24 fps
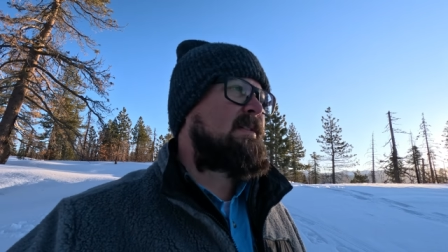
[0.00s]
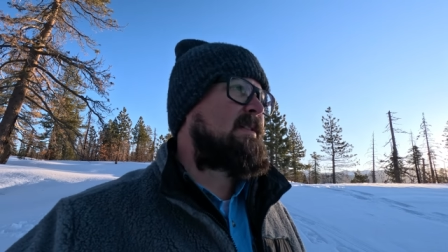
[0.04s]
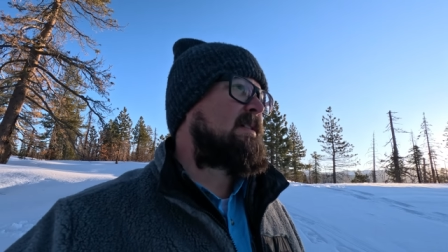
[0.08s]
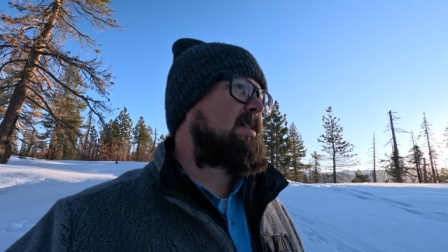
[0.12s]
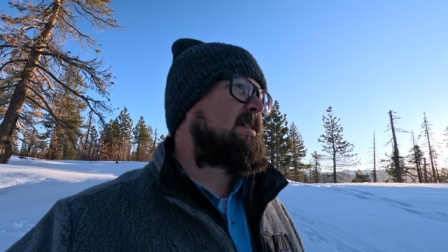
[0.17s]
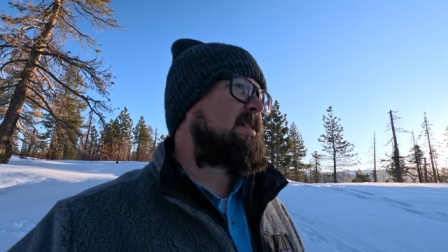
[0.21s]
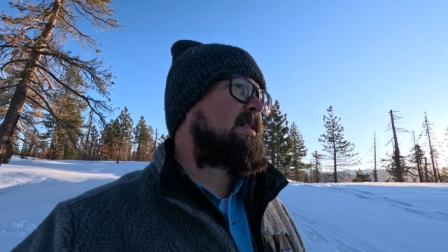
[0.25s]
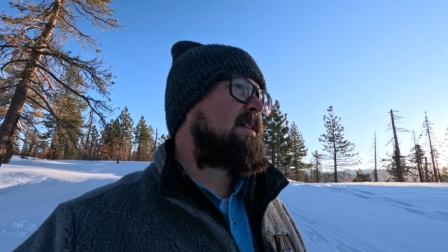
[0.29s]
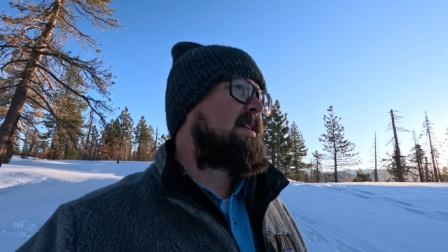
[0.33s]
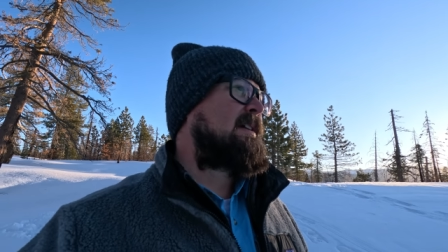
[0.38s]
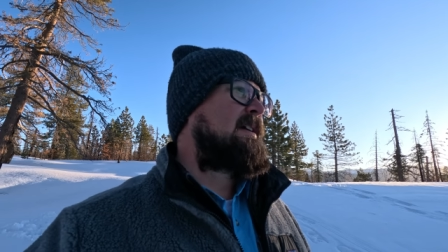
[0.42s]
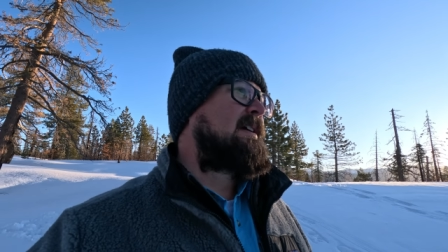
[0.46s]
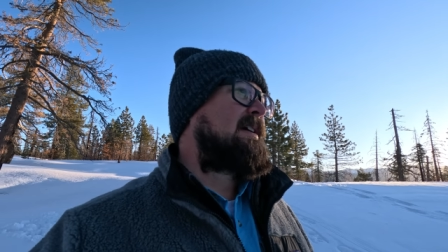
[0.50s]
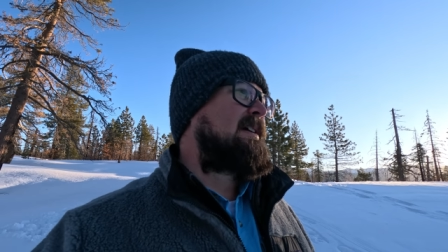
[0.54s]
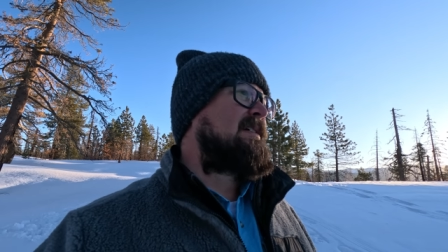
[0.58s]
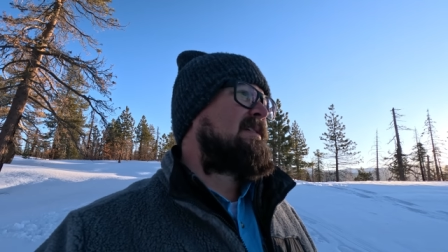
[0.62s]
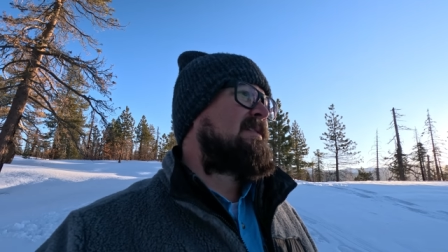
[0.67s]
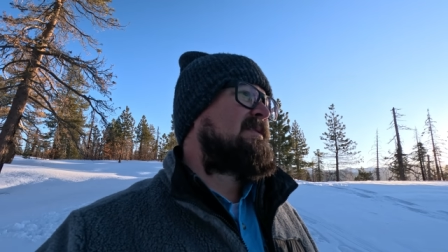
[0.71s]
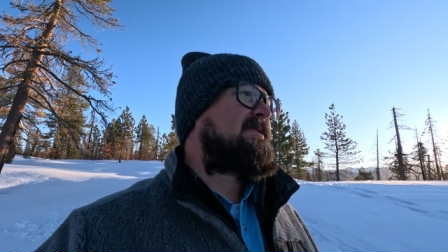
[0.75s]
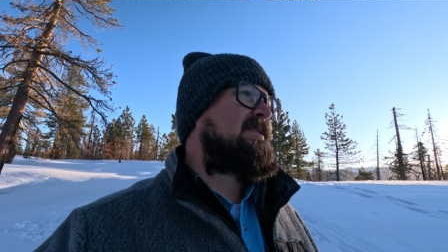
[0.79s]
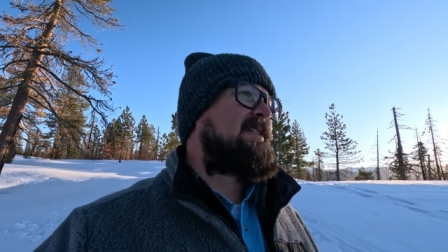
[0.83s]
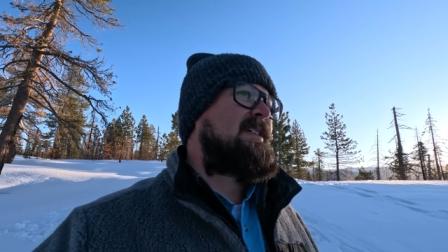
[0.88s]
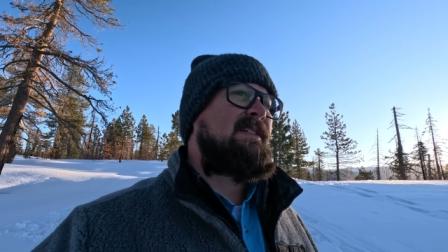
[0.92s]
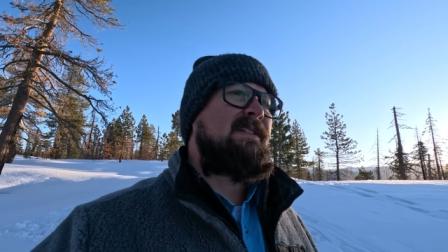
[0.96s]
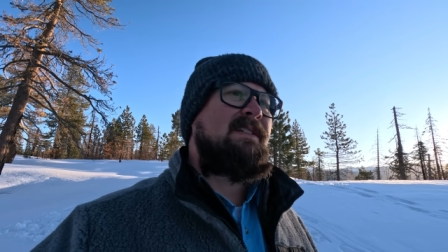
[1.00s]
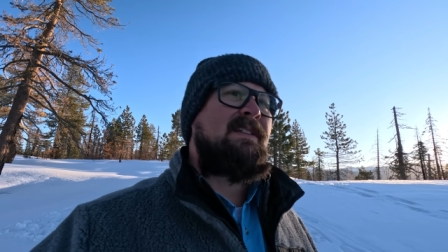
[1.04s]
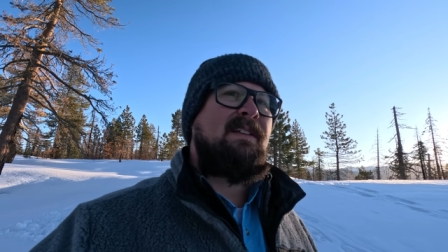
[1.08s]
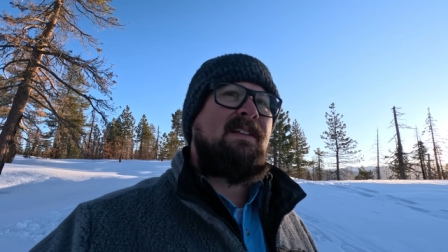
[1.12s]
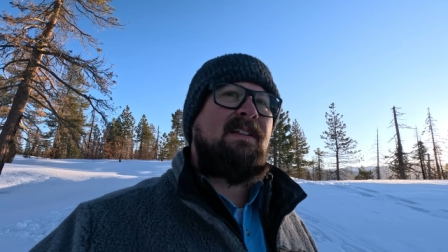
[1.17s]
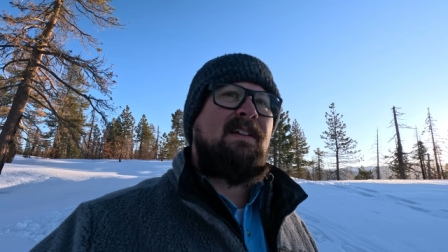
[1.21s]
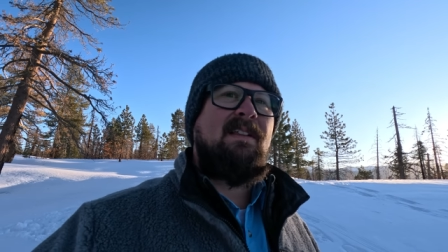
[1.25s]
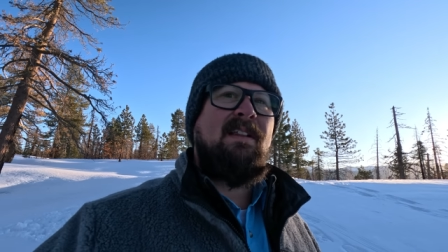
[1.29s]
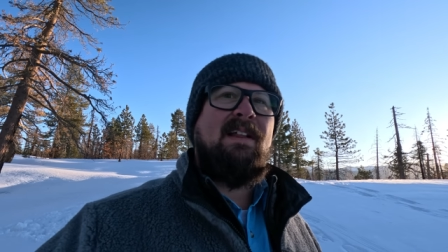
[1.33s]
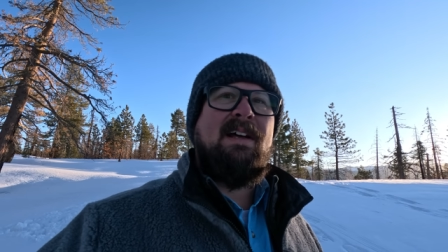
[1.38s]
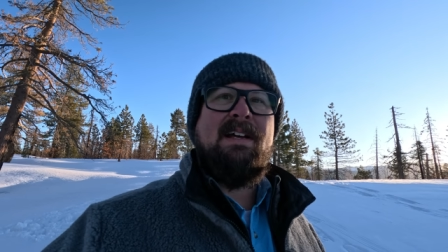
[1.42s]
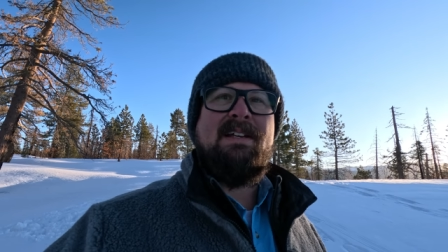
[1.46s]
to fit into
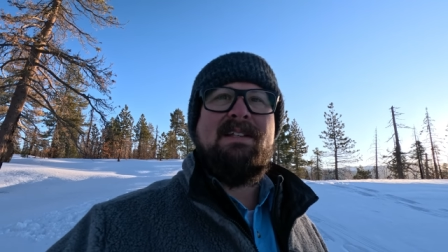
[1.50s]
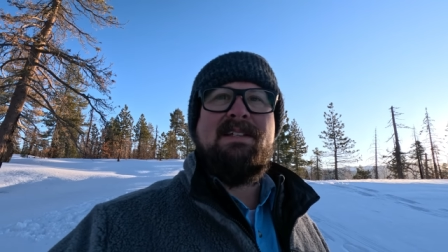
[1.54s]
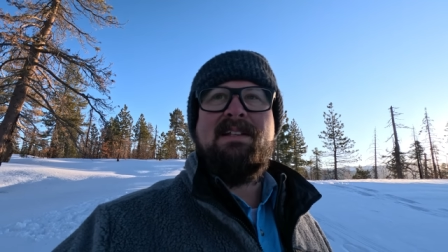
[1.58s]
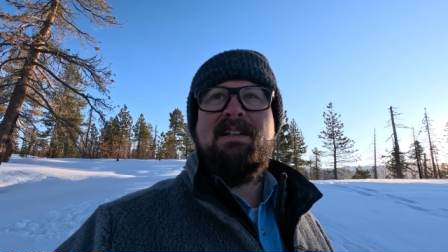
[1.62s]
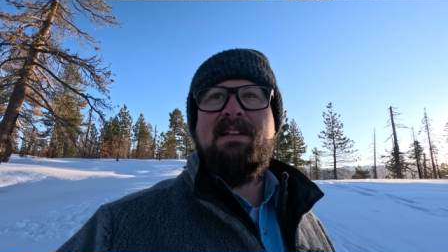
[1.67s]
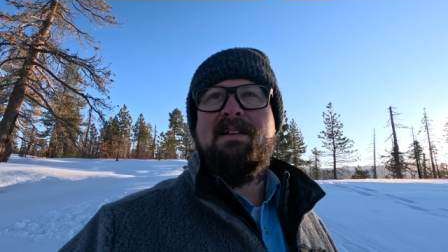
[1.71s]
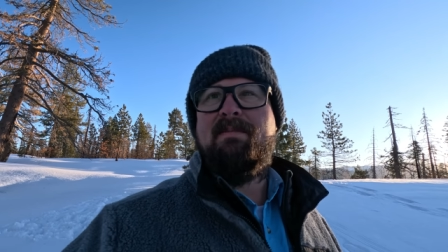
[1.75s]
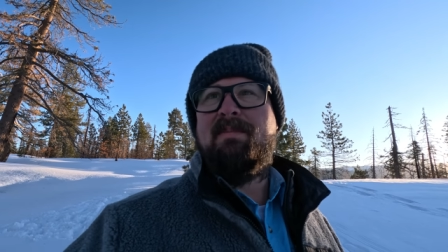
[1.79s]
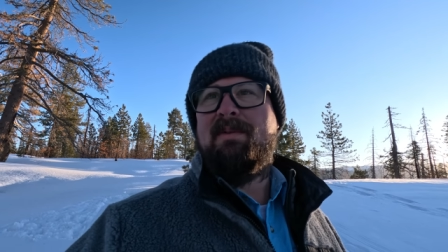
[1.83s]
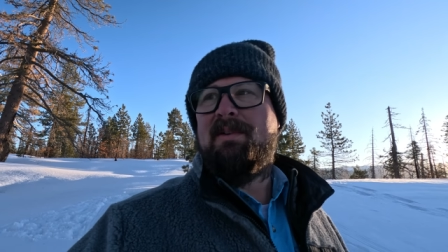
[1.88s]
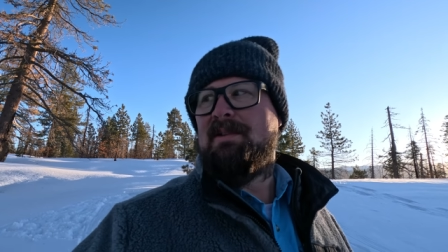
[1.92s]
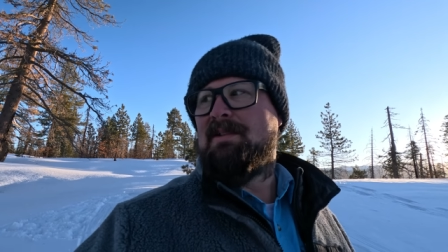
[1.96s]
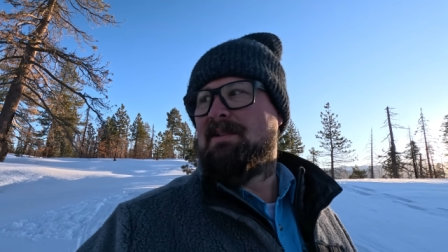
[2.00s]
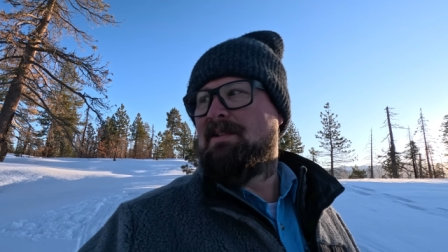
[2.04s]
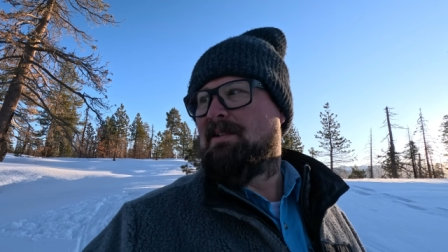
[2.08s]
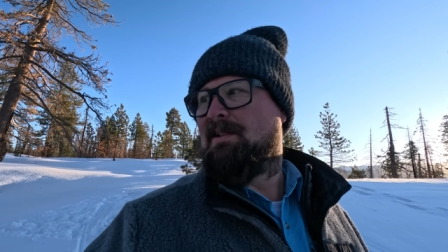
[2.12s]
the glass slipper.